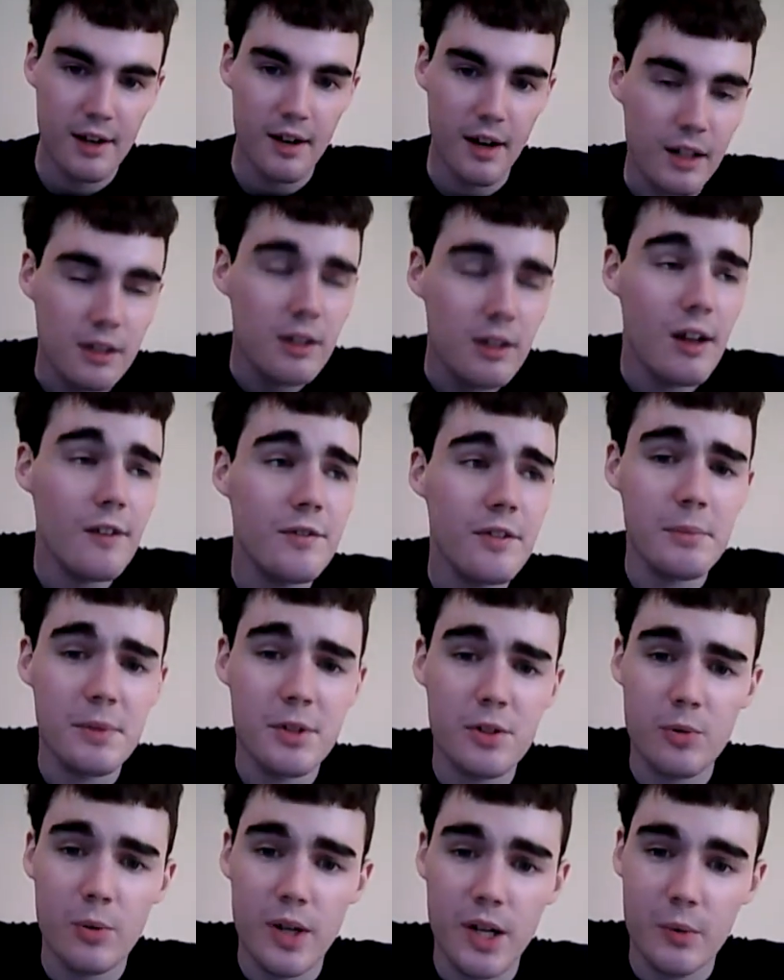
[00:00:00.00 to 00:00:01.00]
I loved him
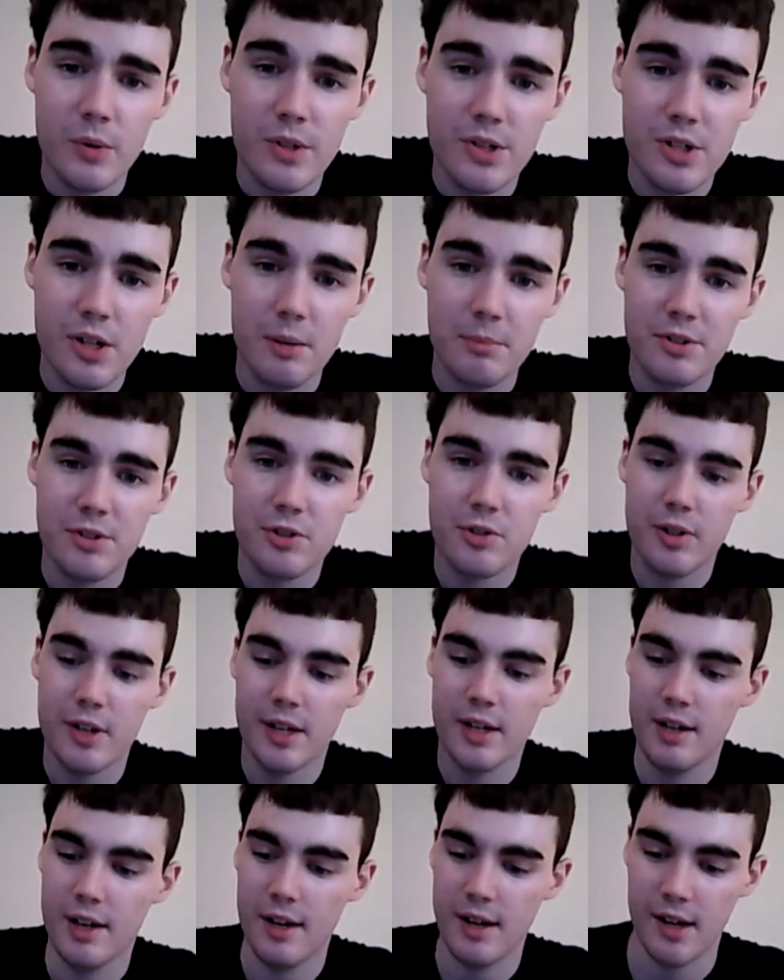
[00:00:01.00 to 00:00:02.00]
in 21 Jump
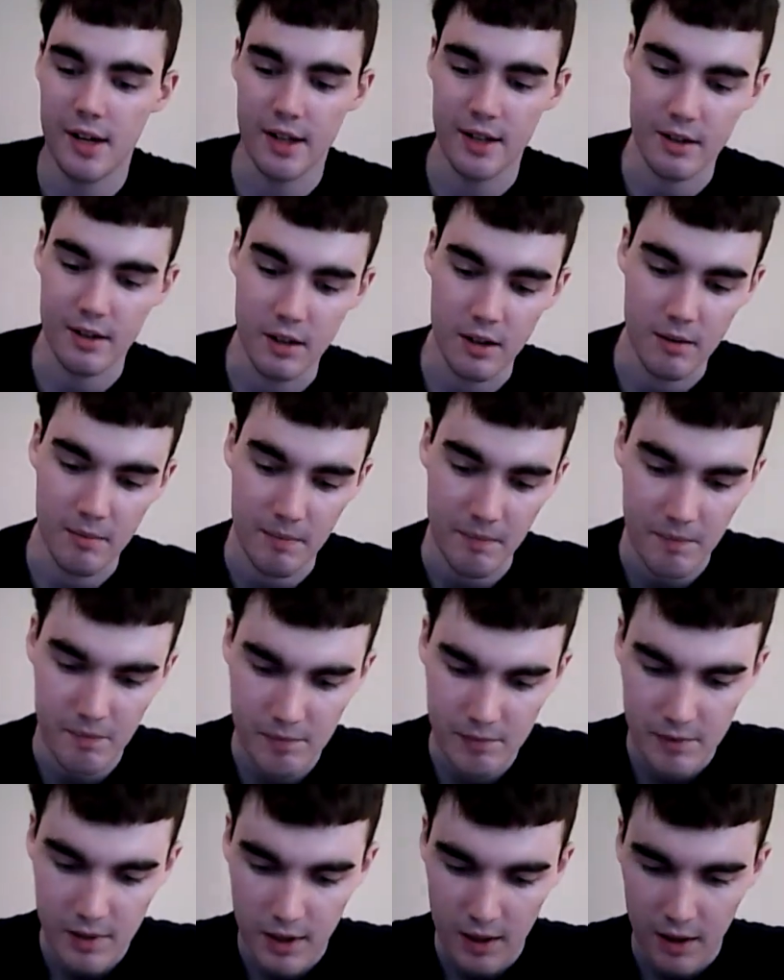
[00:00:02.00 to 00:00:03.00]
Street, and a
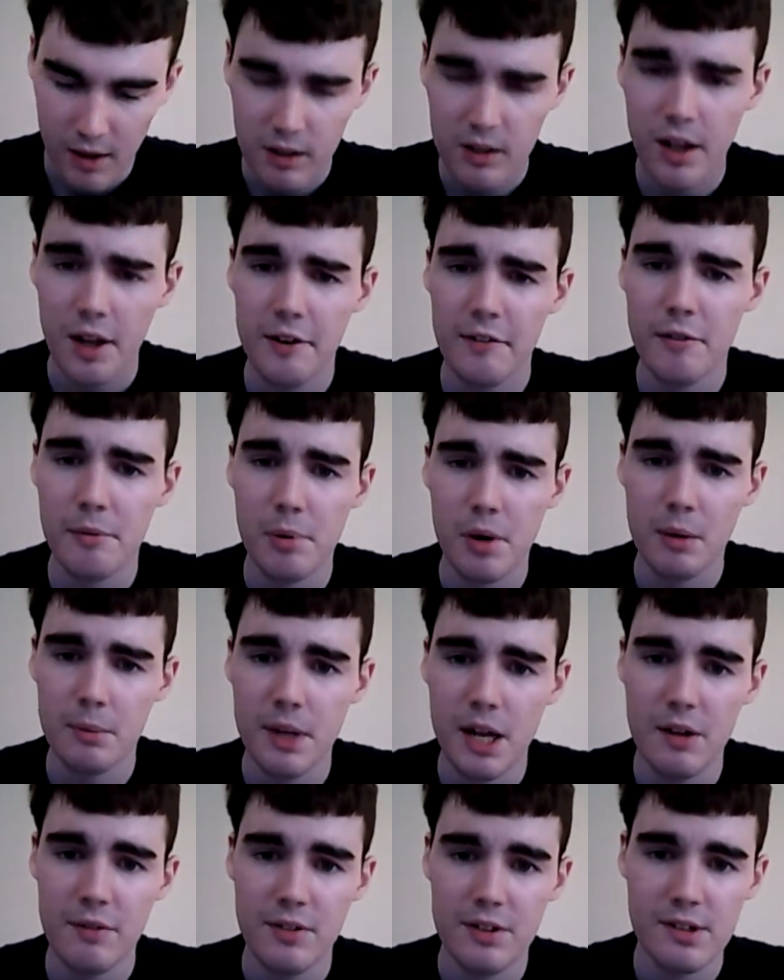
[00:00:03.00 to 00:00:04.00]
lot of you
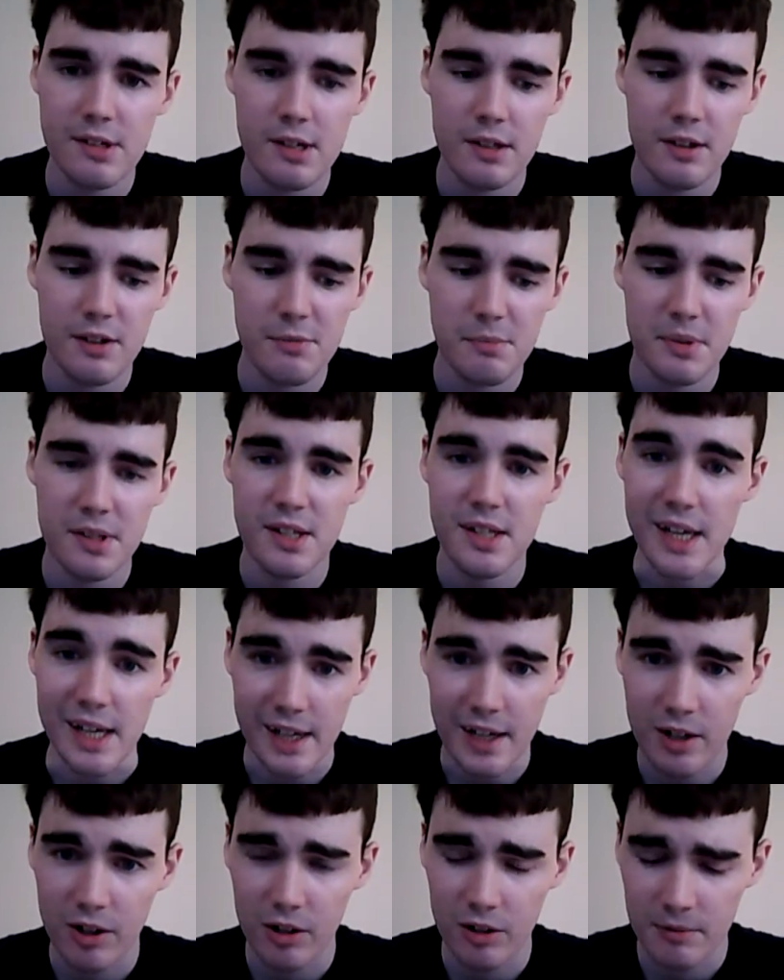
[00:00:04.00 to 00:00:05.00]
probably haven't seen this, but The
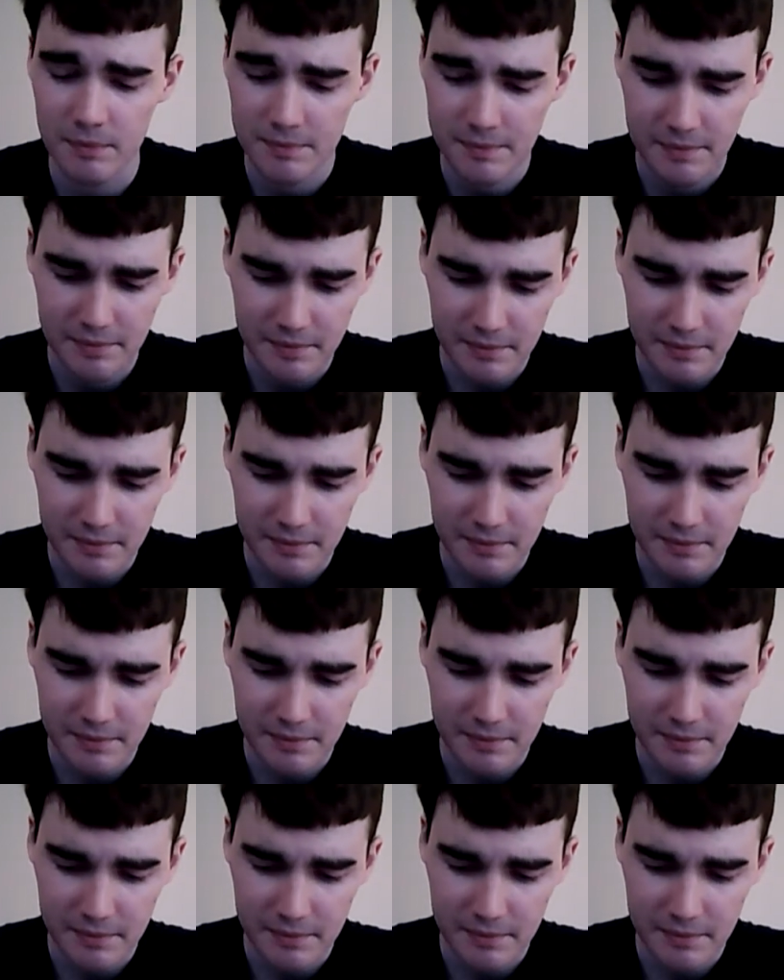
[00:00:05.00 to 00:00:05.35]
Eagle.